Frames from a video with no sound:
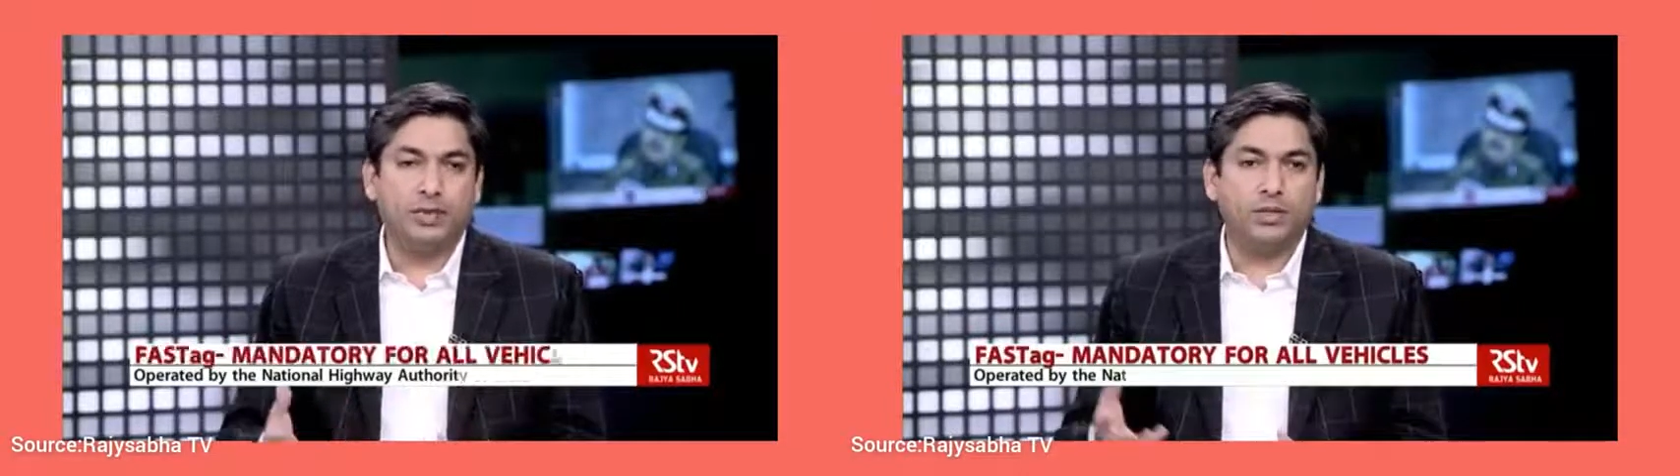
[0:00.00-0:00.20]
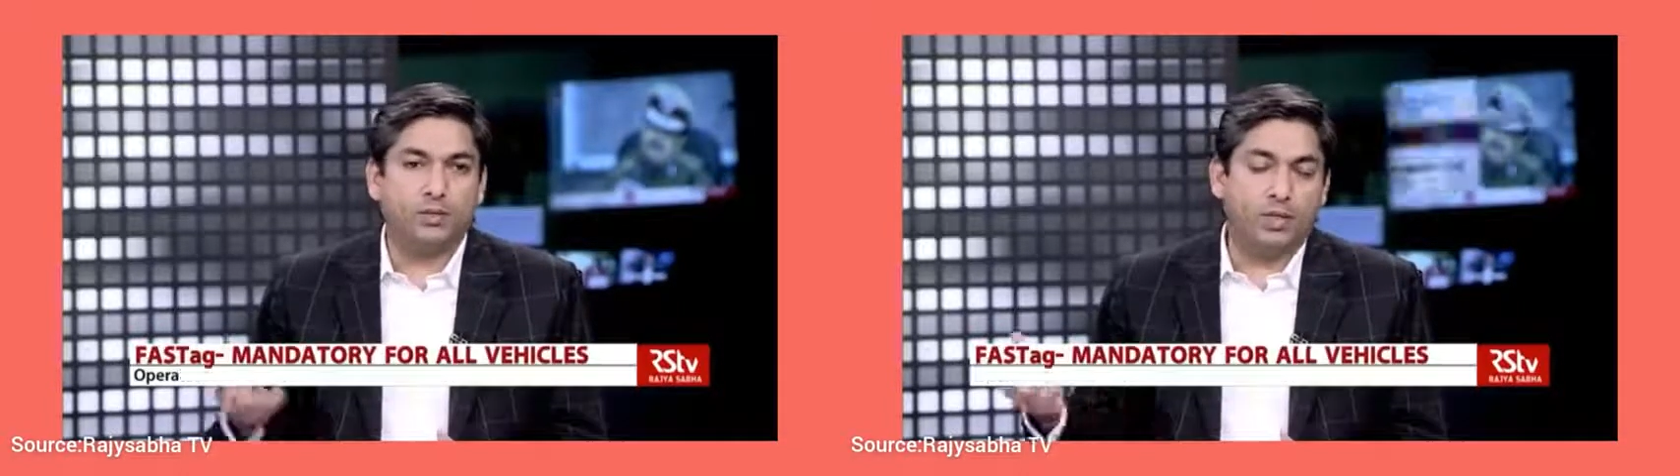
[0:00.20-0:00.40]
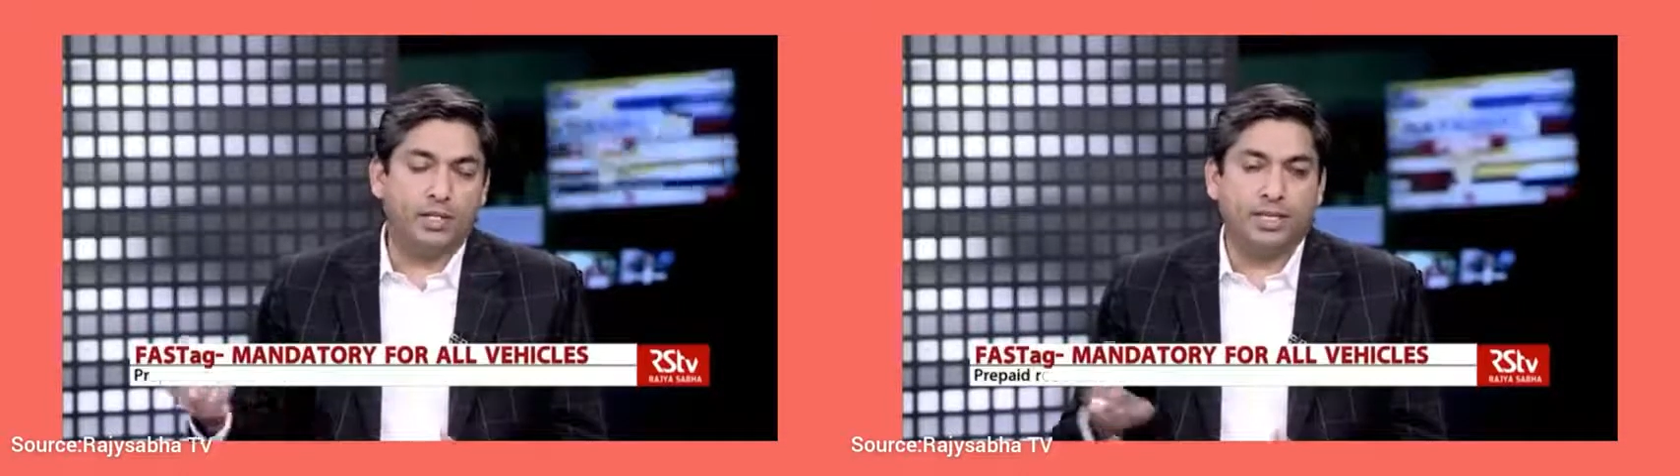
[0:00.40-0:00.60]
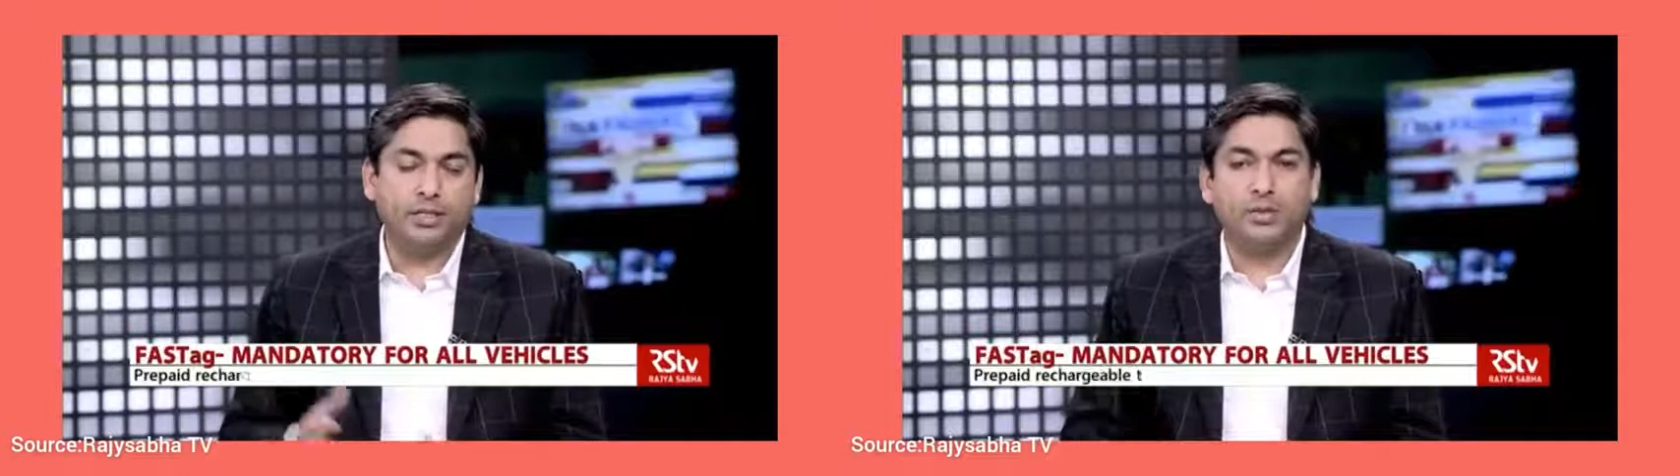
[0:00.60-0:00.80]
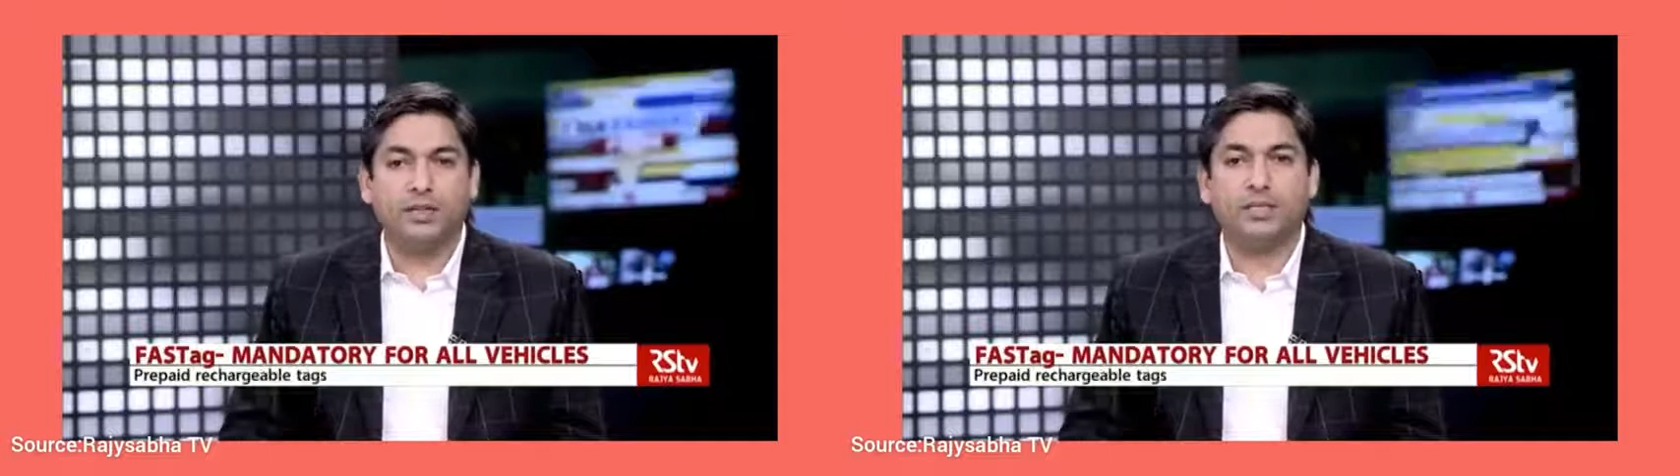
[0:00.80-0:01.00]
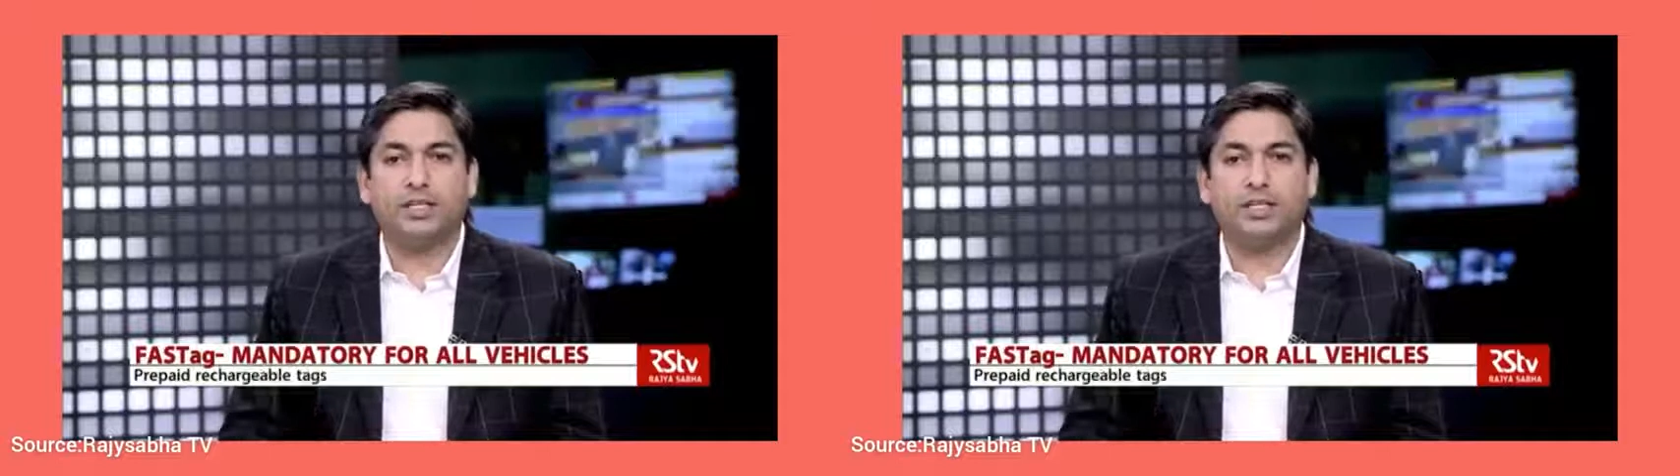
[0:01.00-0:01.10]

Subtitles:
wise what he has briefed,